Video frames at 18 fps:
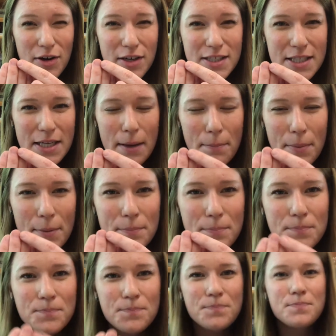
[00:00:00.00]
tip.
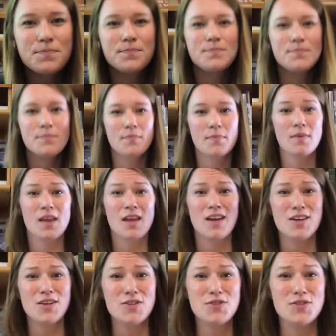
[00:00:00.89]

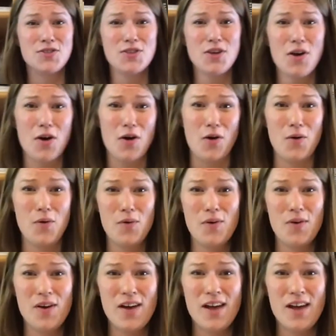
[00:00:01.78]
So